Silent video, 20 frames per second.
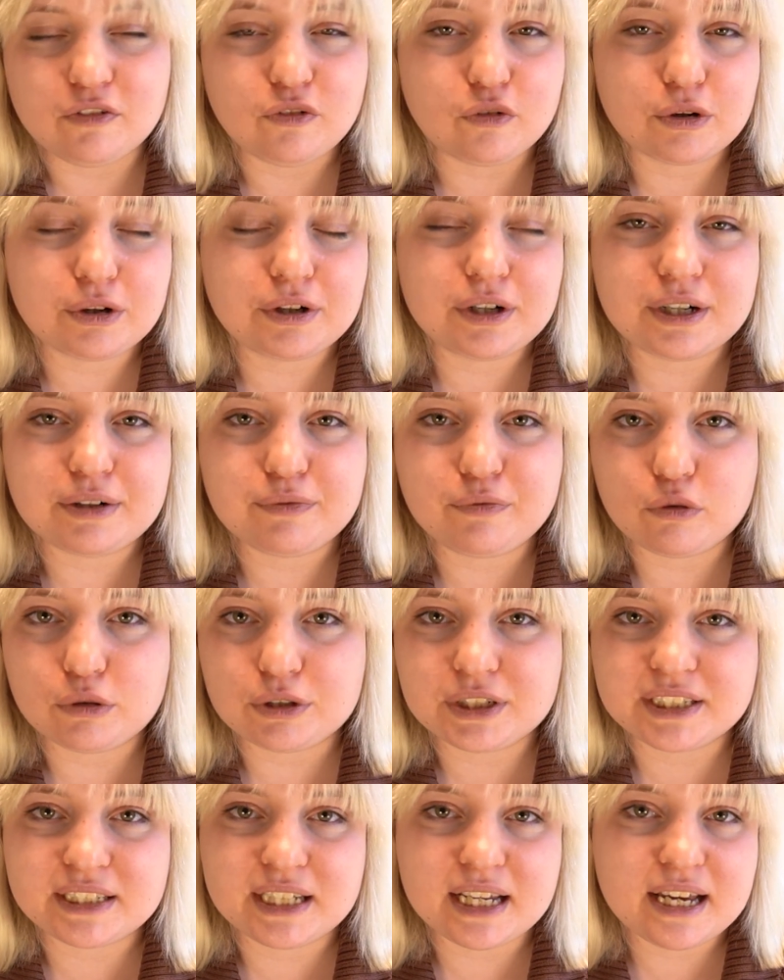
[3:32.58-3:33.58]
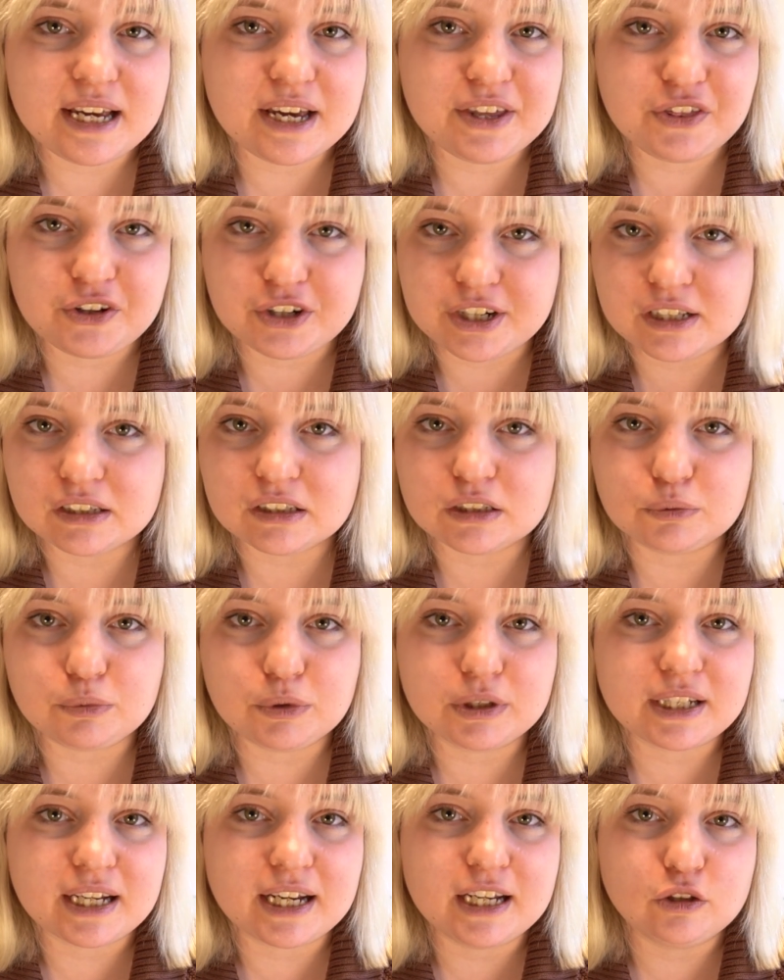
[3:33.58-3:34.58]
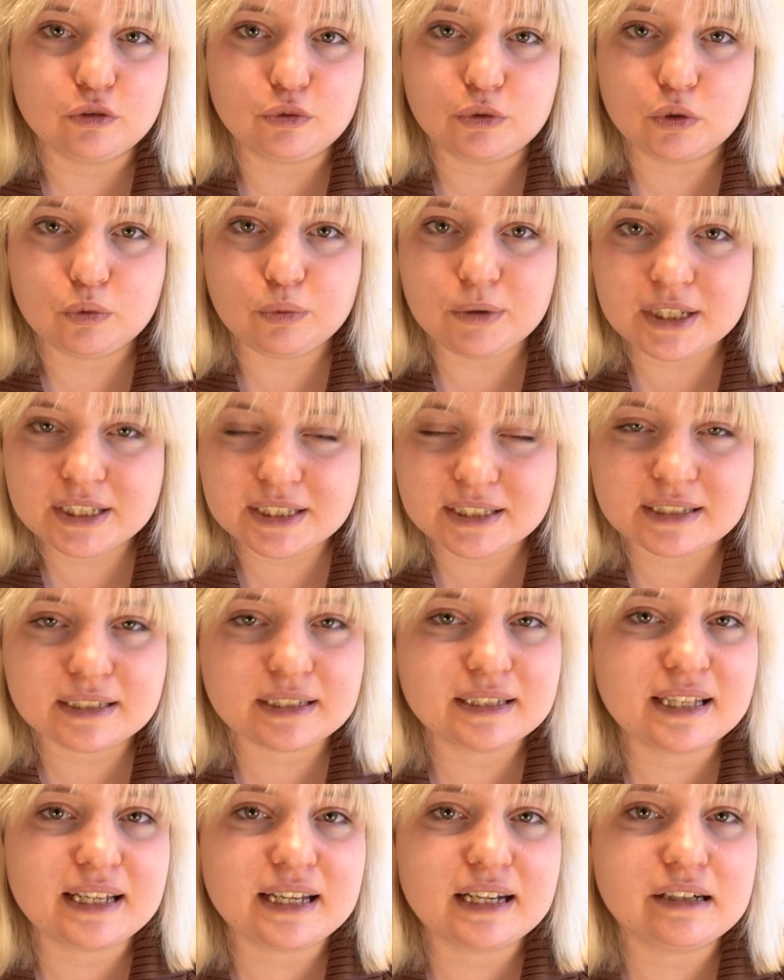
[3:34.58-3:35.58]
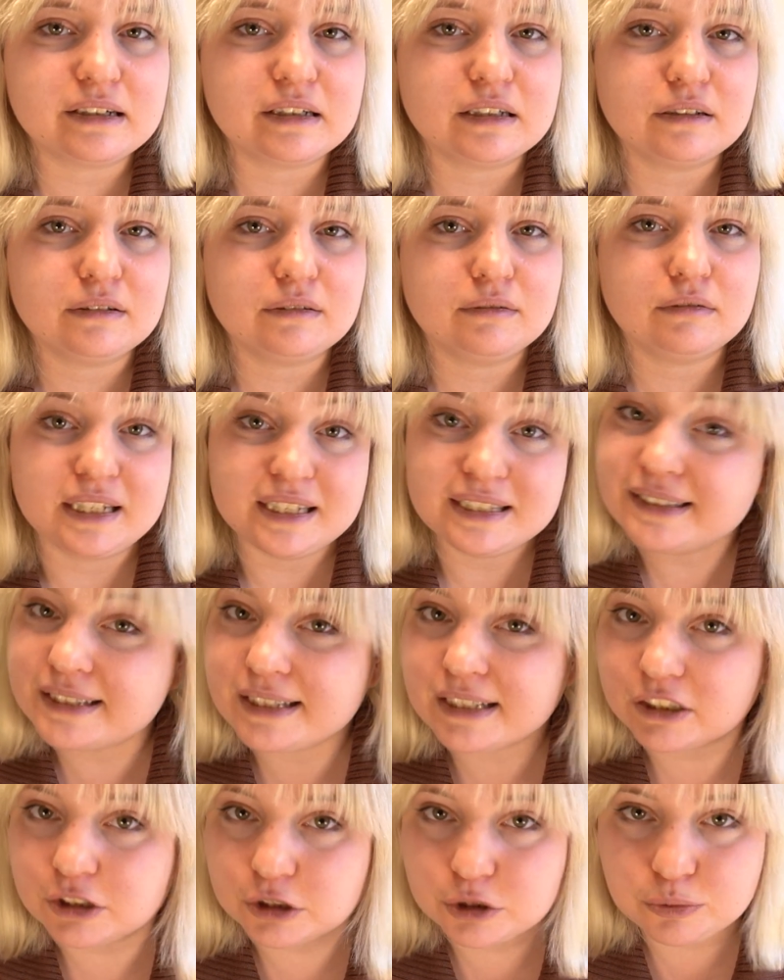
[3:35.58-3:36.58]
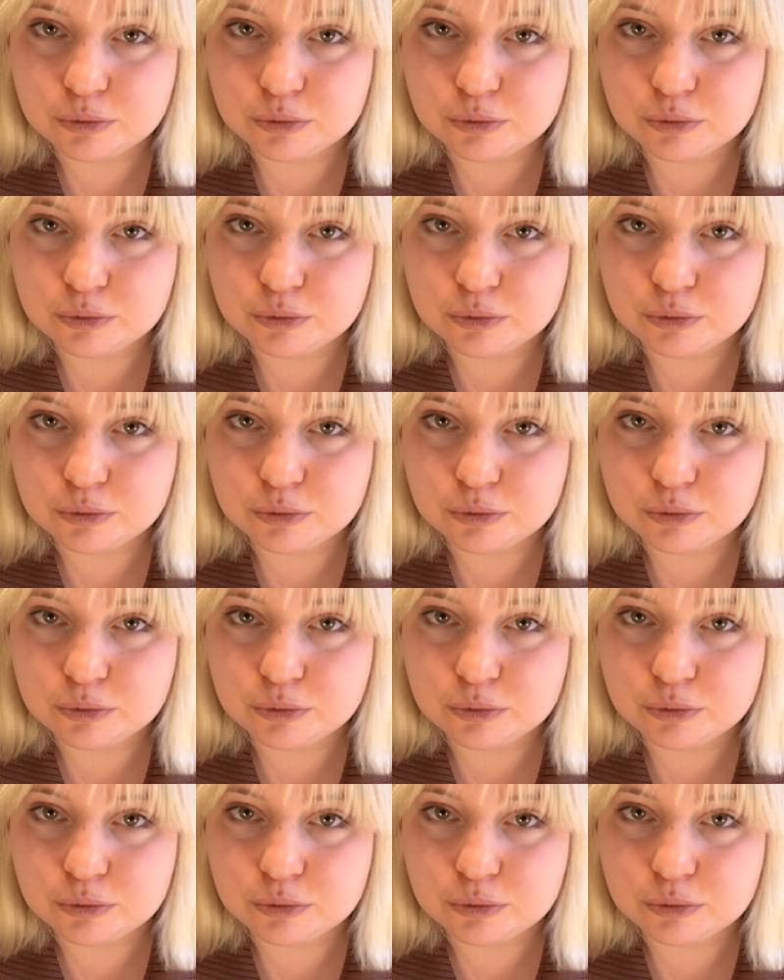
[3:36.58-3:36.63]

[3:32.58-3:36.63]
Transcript: For say a thriller, what kind of twist is there? Is there a